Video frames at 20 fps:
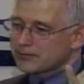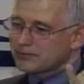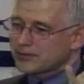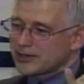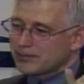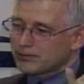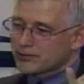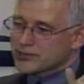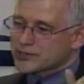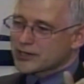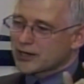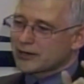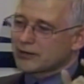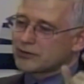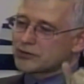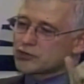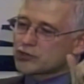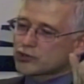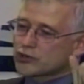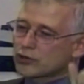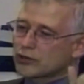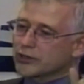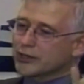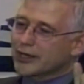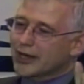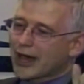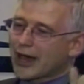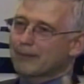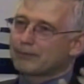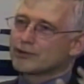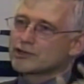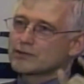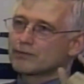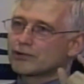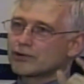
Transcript: people said, sure, capitalism